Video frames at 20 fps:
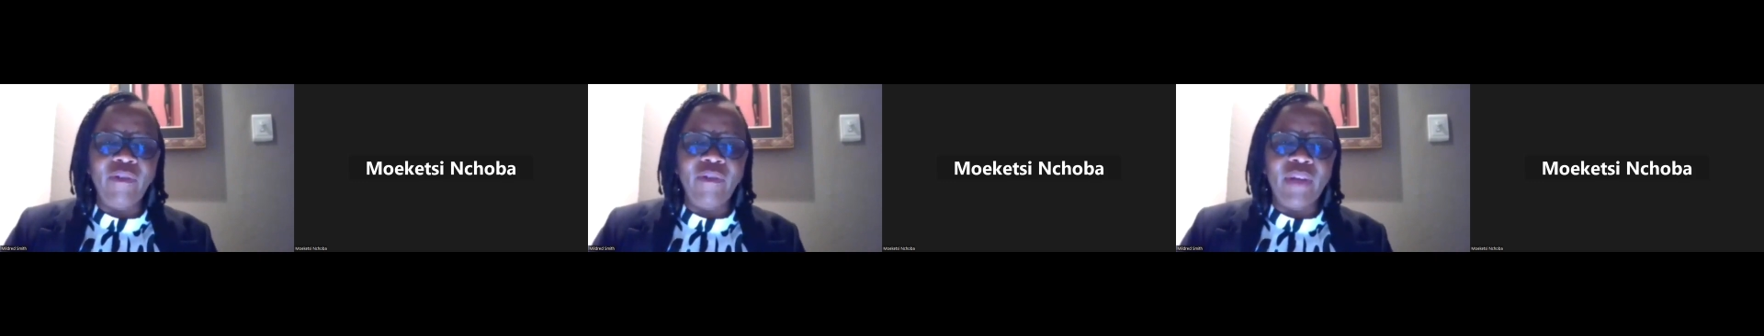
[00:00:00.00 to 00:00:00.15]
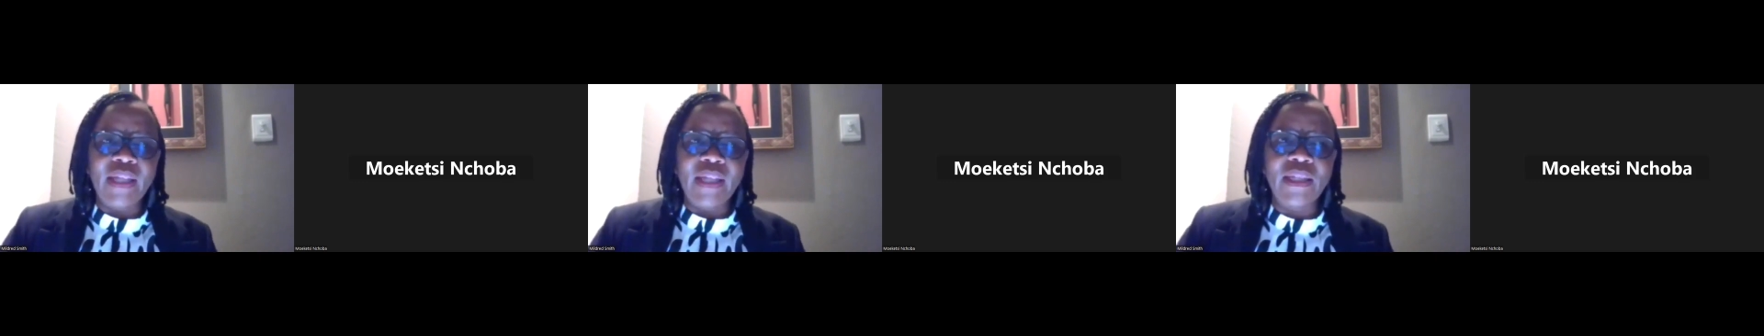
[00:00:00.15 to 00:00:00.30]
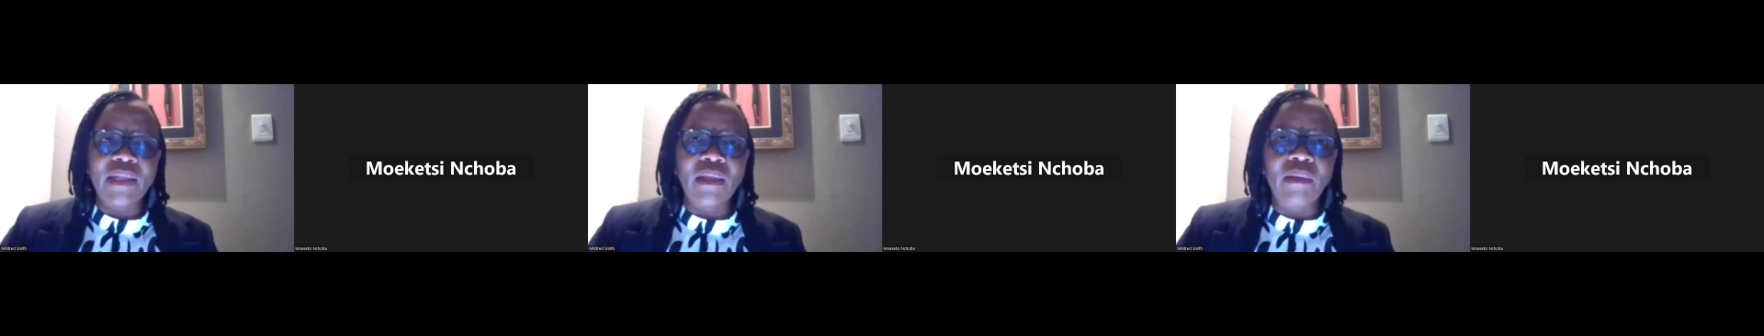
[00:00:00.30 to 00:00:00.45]
and
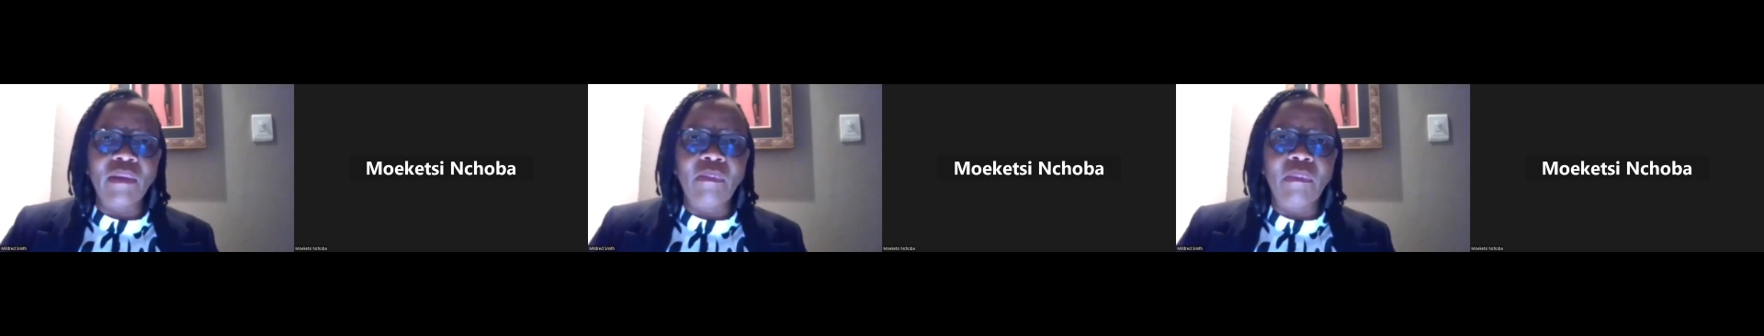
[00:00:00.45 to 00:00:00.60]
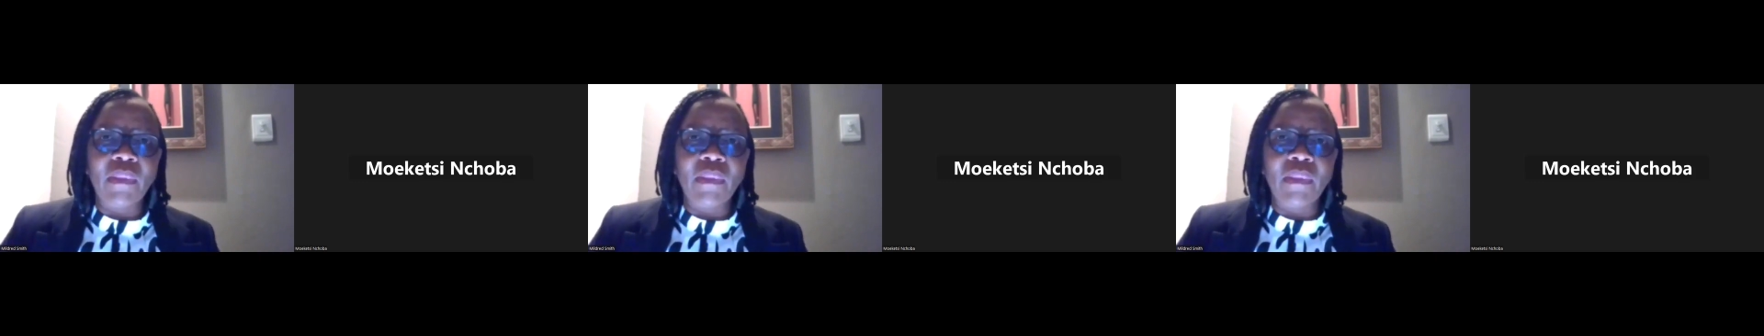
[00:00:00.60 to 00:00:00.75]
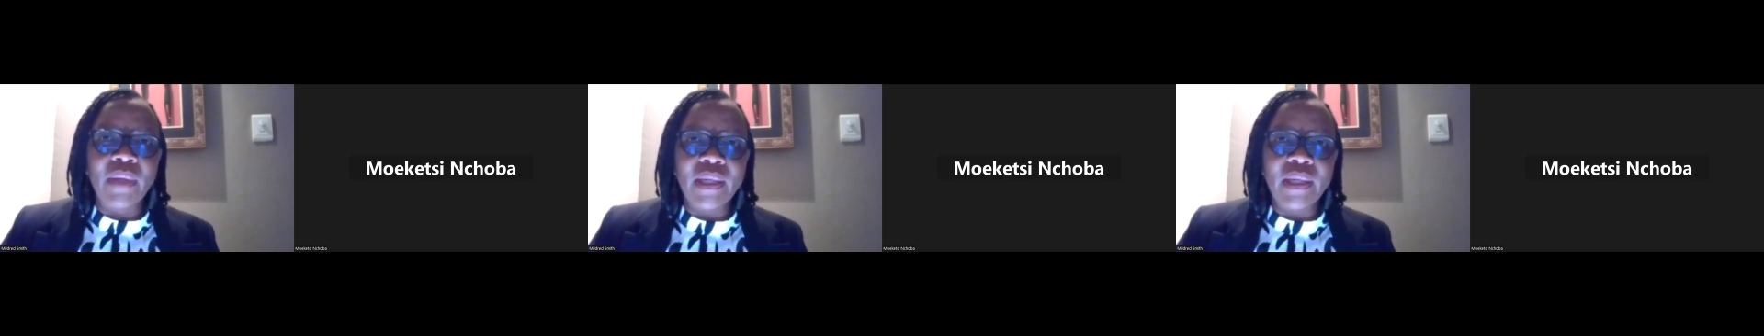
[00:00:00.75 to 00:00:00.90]
I
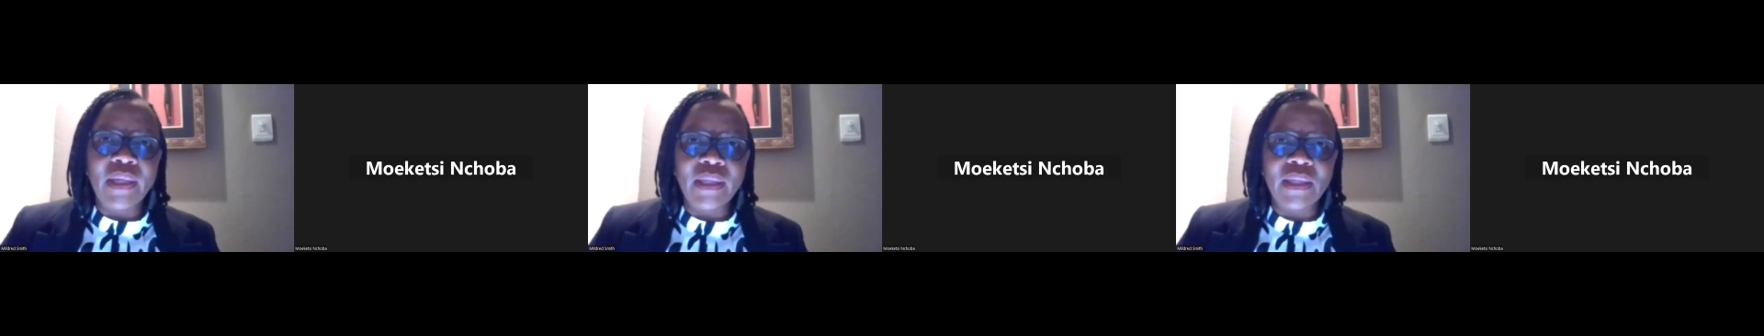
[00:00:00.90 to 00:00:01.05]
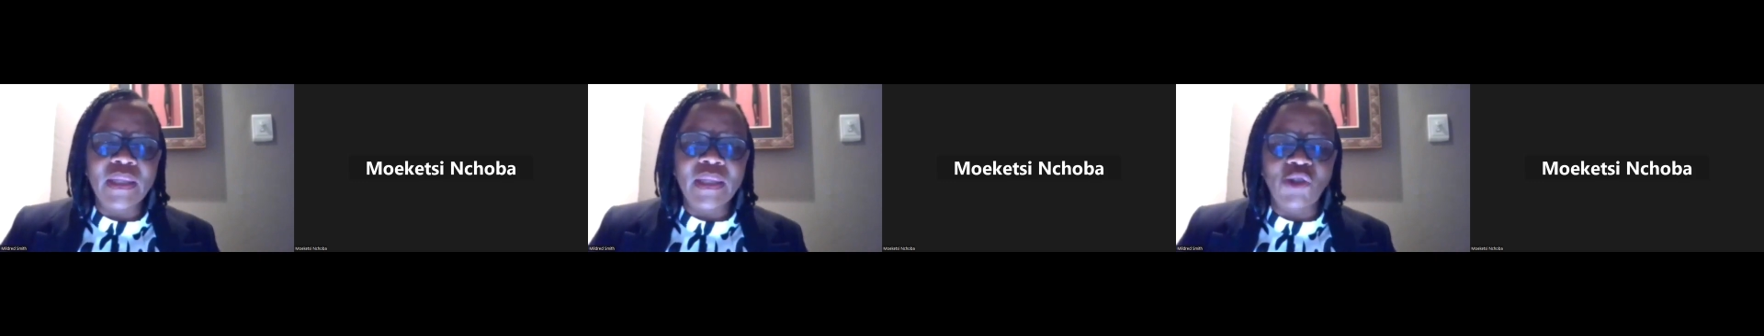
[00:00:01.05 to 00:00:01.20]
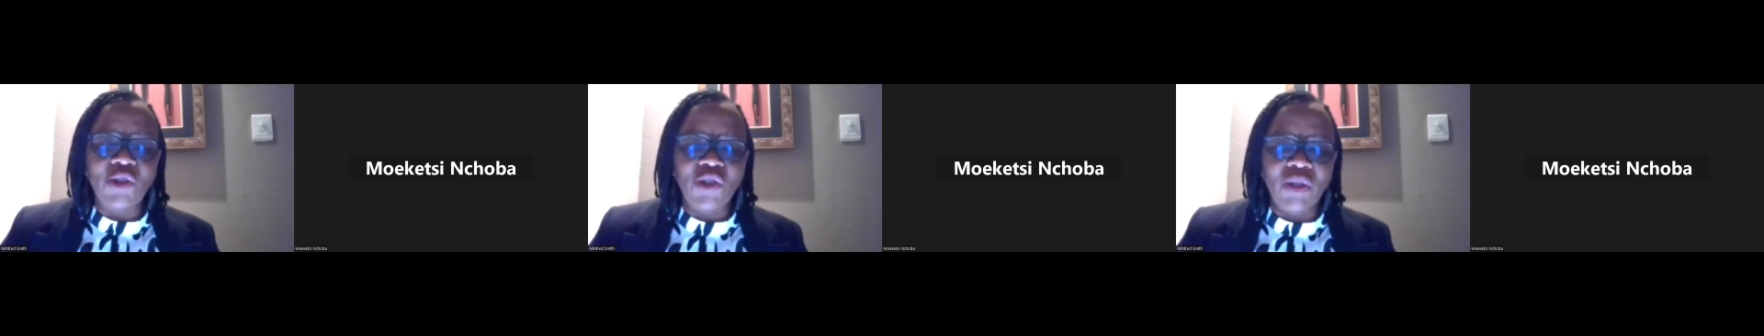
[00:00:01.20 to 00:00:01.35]
still miss
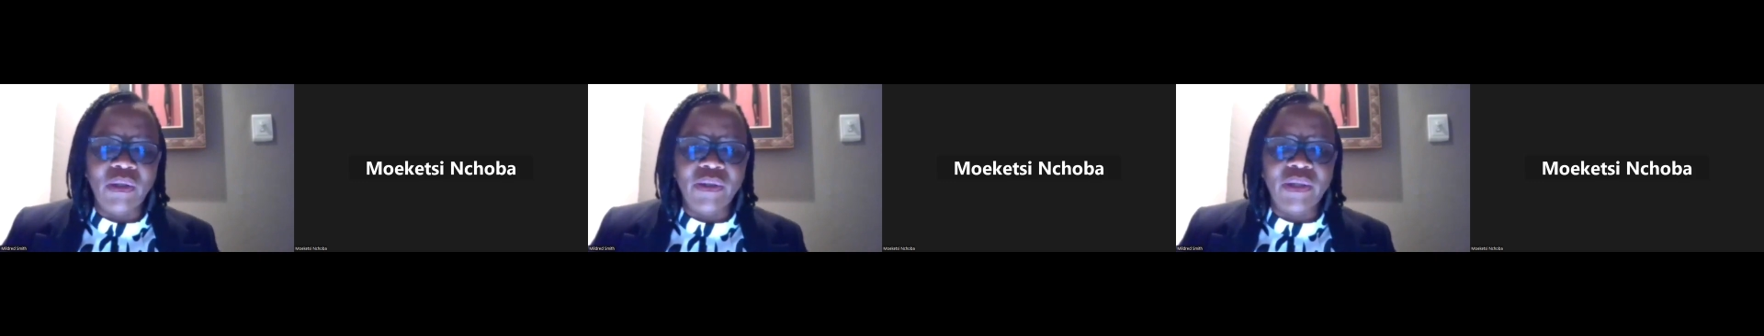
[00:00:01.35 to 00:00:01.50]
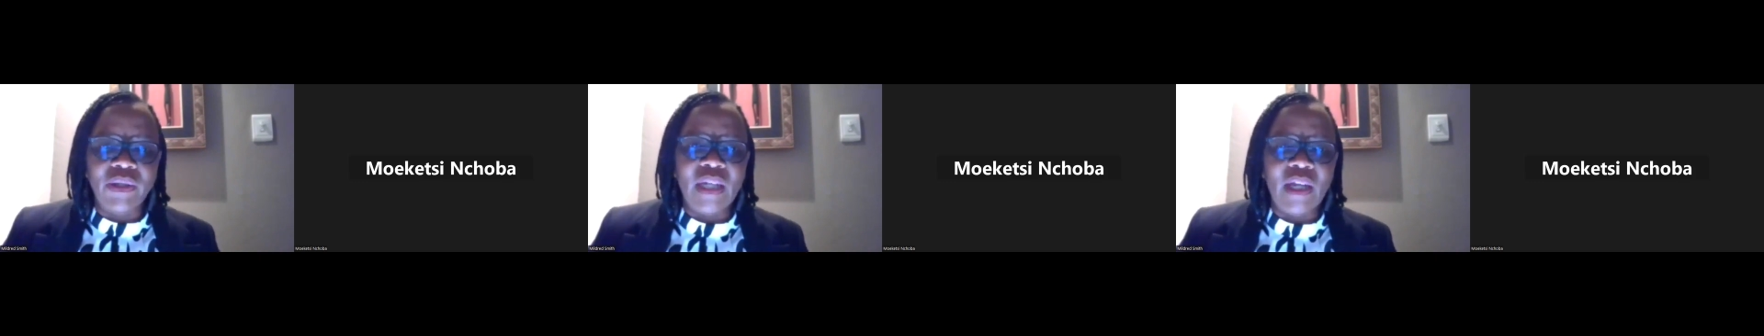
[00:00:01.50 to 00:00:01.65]
the children.